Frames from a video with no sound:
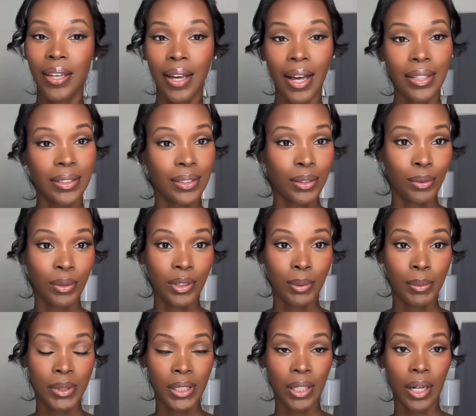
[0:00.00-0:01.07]
guys, it's
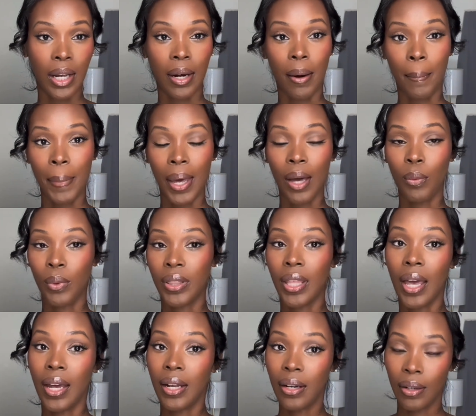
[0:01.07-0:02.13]
Crystal Tina and I'm back with
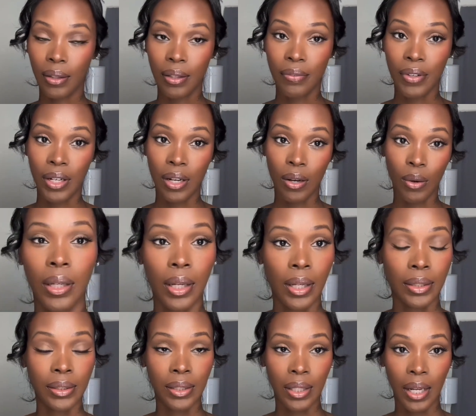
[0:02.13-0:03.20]
another video. And
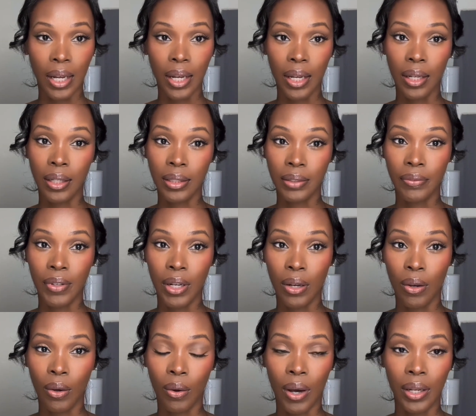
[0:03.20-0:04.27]
today in this
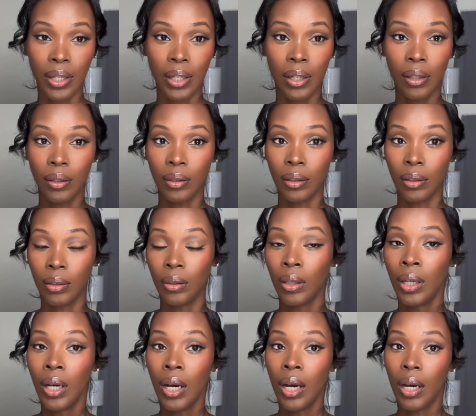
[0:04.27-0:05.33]
video I did a little
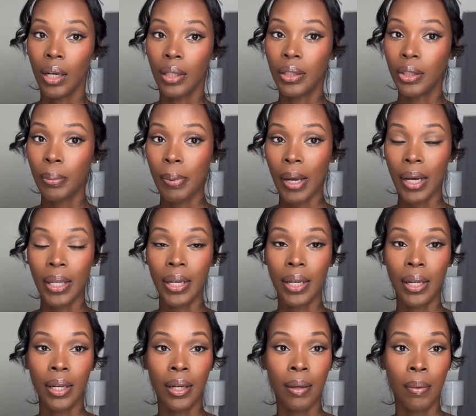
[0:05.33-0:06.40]

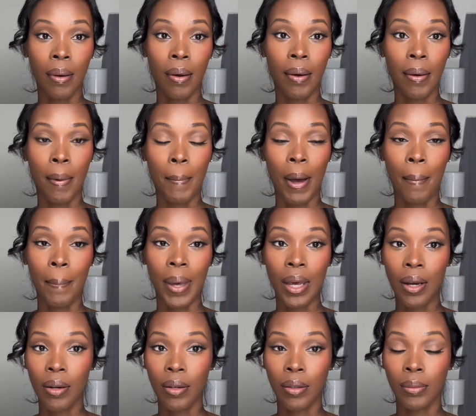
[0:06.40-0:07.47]
underpainting my
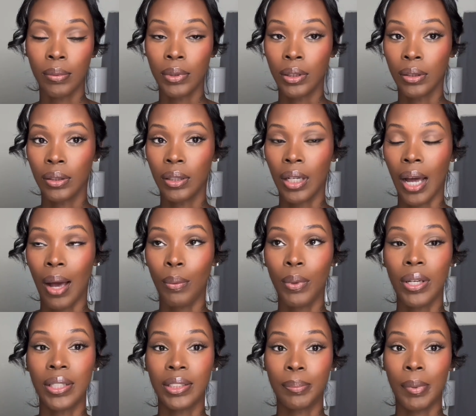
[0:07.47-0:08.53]
makeup look. I will
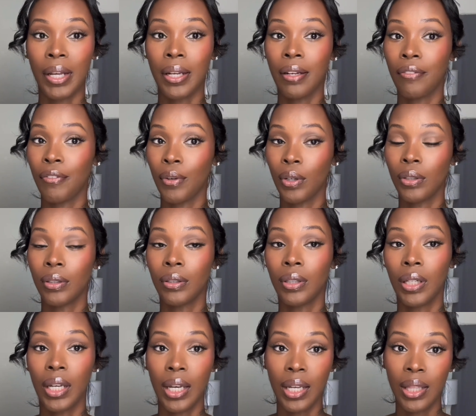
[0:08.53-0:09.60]
explain it further
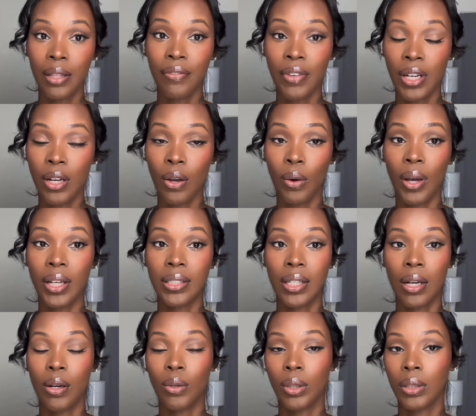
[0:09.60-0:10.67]
in the video as I
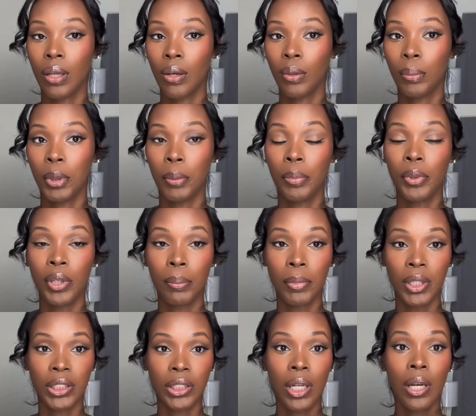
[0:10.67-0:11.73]
go along, but pretty
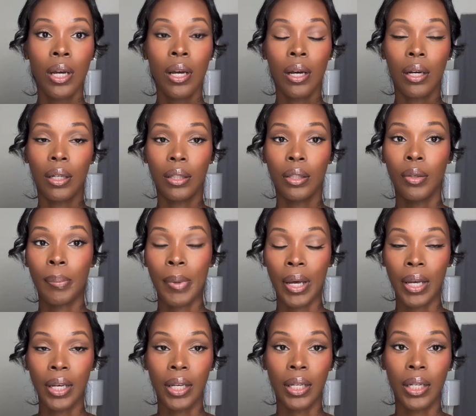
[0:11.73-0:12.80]
much
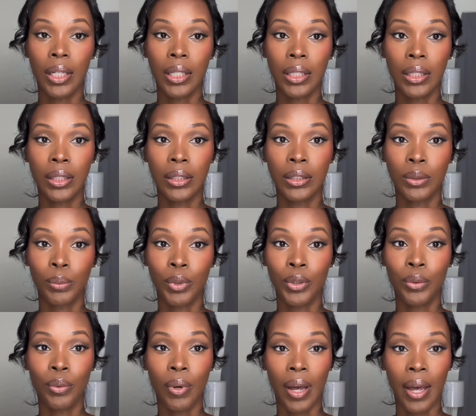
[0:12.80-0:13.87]
underpainting is when
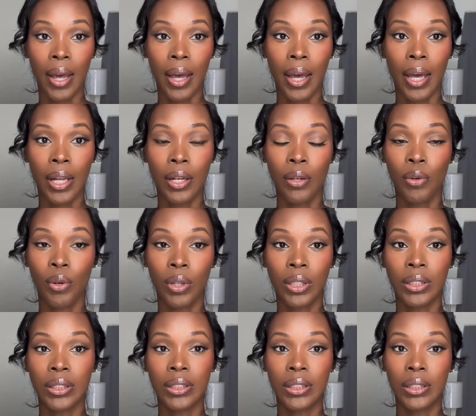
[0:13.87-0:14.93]
you add your
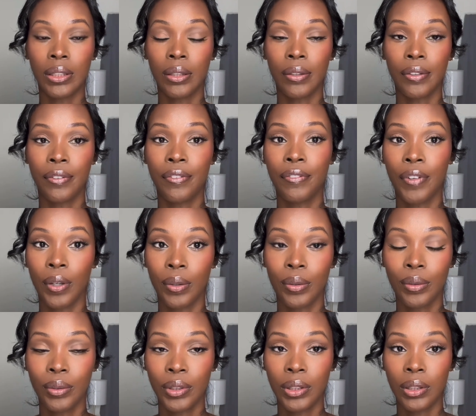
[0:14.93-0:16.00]
concealer
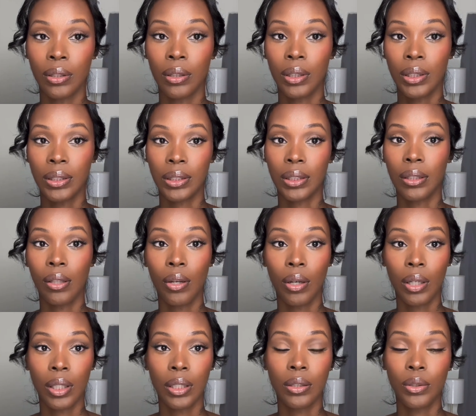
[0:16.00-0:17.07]
first, your concealer, your
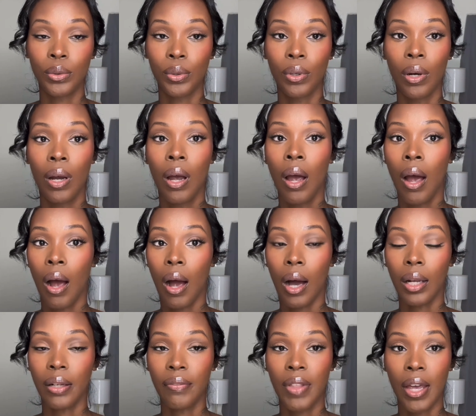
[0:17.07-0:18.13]
contour, all
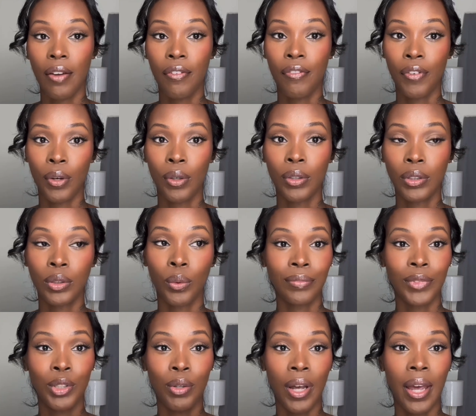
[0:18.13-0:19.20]
of that first.
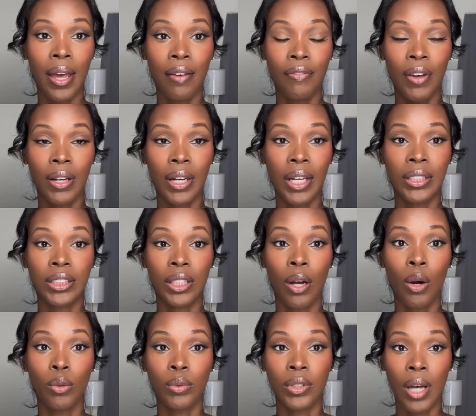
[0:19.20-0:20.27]
You can add
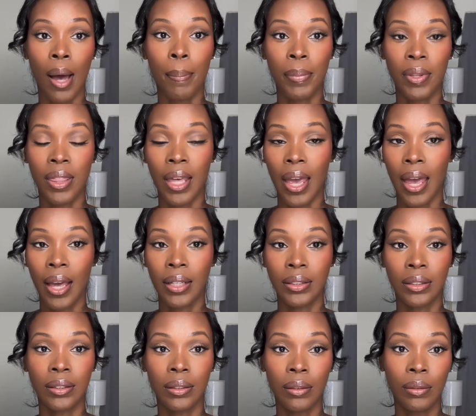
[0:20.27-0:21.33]
foundation on top of
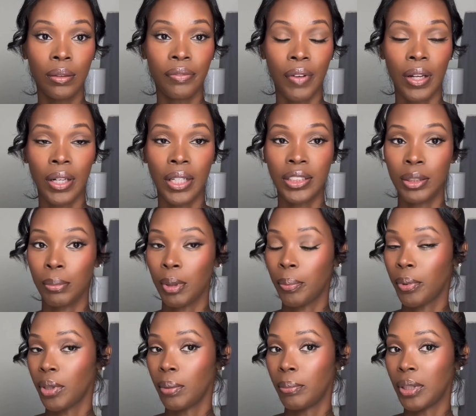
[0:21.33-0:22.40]
that, just a little foundation,
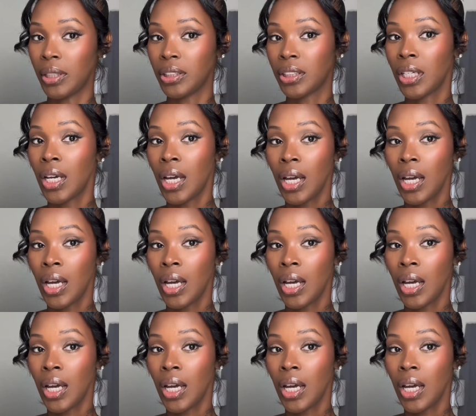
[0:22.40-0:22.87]
but pretty much